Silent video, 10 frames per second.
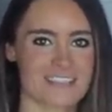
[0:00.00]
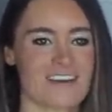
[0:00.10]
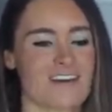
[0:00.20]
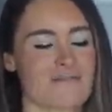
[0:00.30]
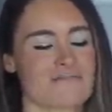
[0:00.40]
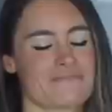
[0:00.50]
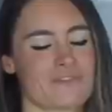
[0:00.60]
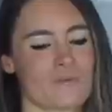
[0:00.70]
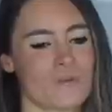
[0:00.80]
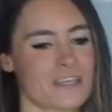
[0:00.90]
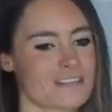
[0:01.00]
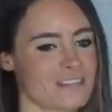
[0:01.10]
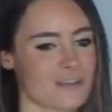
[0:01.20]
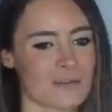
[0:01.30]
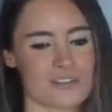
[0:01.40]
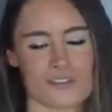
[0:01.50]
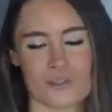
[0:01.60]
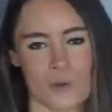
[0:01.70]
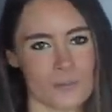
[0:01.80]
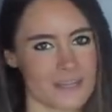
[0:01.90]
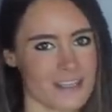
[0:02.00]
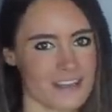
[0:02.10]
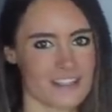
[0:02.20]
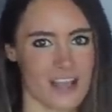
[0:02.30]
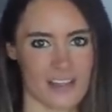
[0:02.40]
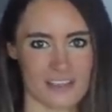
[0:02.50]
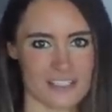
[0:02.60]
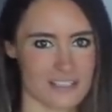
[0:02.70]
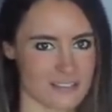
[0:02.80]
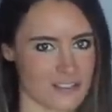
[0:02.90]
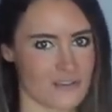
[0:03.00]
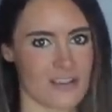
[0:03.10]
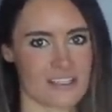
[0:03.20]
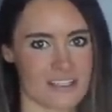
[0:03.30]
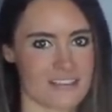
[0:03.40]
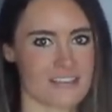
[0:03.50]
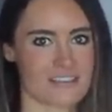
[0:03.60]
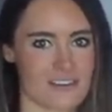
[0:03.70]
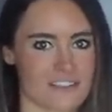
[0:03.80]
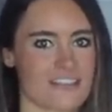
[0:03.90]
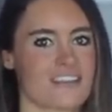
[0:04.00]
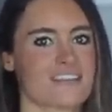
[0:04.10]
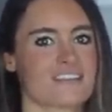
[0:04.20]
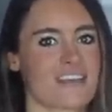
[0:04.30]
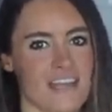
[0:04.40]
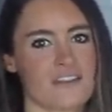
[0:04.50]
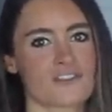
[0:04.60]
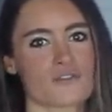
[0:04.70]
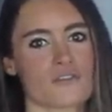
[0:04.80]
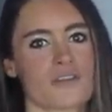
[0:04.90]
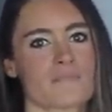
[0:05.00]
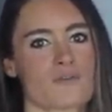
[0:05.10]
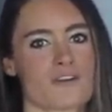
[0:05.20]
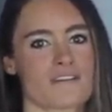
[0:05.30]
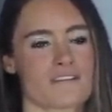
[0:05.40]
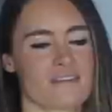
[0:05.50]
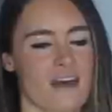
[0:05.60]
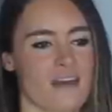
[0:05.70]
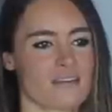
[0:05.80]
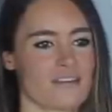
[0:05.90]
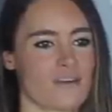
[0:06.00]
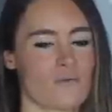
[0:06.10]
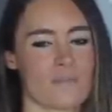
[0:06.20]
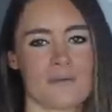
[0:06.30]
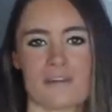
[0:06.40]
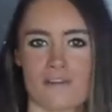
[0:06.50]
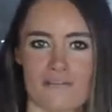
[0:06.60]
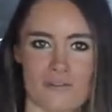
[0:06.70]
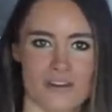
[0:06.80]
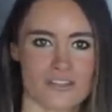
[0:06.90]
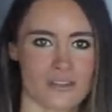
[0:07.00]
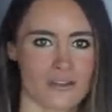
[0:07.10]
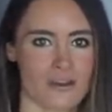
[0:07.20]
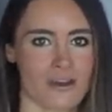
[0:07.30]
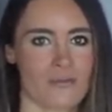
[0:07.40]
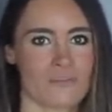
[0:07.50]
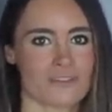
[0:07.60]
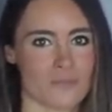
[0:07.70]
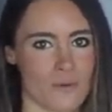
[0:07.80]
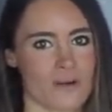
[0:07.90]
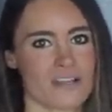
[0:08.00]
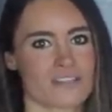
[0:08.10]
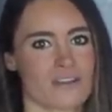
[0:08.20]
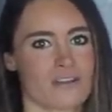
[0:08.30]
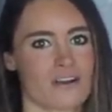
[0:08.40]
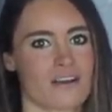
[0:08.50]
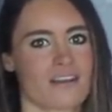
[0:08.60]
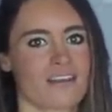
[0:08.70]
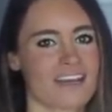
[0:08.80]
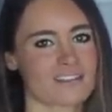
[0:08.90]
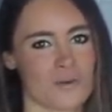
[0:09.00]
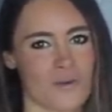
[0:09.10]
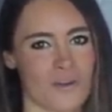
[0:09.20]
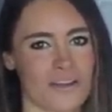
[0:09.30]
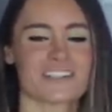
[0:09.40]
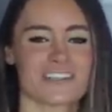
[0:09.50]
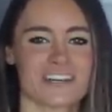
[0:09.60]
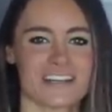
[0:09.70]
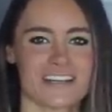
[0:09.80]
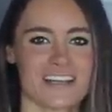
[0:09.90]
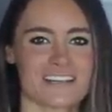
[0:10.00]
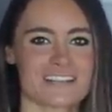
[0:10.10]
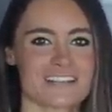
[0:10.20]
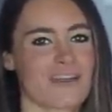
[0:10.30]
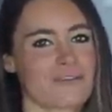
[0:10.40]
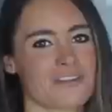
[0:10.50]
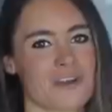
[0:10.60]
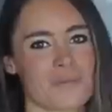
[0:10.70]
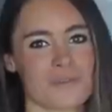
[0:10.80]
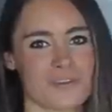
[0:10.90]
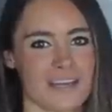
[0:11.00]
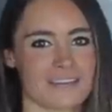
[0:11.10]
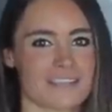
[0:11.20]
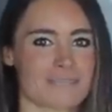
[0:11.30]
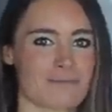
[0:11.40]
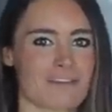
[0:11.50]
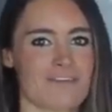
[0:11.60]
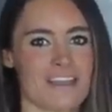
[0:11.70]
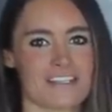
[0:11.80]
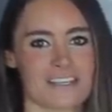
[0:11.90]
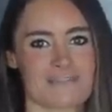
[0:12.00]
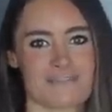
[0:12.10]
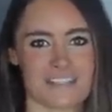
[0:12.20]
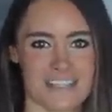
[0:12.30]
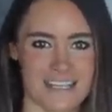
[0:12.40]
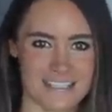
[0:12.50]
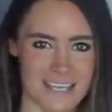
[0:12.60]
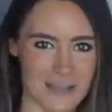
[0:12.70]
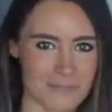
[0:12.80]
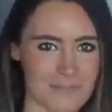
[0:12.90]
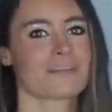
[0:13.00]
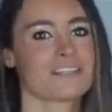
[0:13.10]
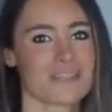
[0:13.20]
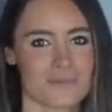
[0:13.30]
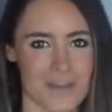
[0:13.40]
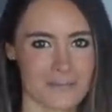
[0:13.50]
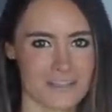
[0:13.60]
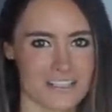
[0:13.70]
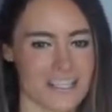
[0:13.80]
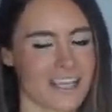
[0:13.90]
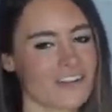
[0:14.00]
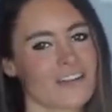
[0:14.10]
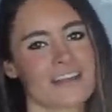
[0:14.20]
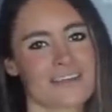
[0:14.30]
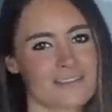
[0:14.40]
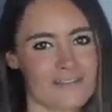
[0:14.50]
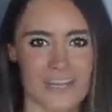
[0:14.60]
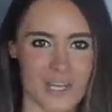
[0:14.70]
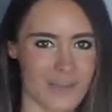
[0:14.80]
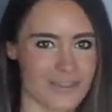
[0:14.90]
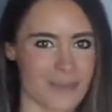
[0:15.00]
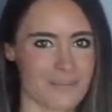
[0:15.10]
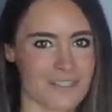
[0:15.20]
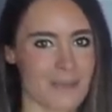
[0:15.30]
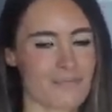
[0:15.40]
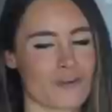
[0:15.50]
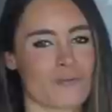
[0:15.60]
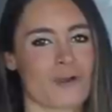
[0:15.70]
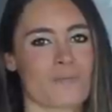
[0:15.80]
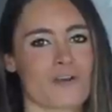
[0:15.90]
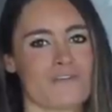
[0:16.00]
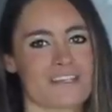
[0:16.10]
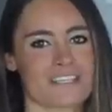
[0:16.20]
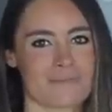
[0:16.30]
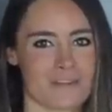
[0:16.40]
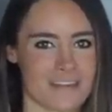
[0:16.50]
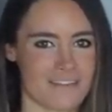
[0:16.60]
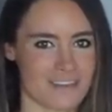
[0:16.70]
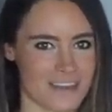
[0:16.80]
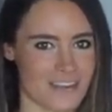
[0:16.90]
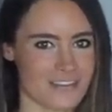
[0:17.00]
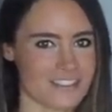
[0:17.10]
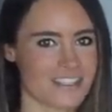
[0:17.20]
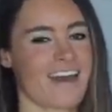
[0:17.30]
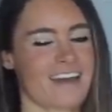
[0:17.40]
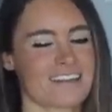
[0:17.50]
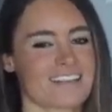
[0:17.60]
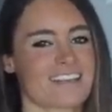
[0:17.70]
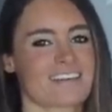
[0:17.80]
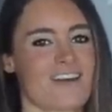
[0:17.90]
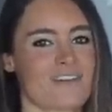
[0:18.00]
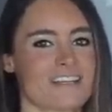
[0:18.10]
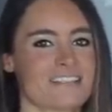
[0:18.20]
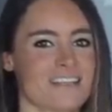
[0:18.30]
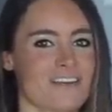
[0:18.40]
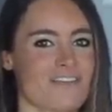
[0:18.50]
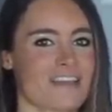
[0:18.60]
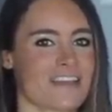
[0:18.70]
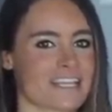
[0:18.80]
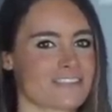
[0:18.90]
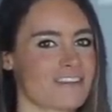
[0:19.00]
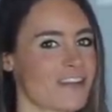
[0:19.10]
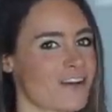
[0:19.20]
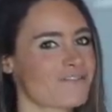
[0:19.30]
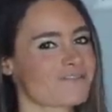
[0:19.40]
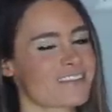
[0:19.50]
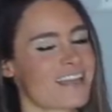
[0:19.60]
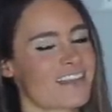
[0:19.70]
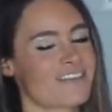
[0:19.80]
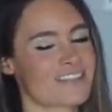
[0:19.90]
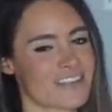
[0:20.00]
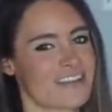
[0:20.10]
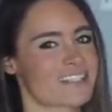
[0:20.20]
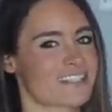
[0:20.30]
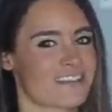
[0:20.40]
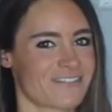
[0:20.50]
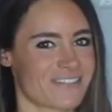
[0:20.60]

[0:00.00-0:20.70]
Um, we can deal with so many challenging situations as nurses, and it's really important that, you know, we be there for each other and we support each other as a whole. So alright guys, I really hope you like this Motivation Monday tip. Please subscribe to the channel and give the video a thumbs up for more Motivation Monday videos. And I cannot wait to see you in my next video. I love you so much.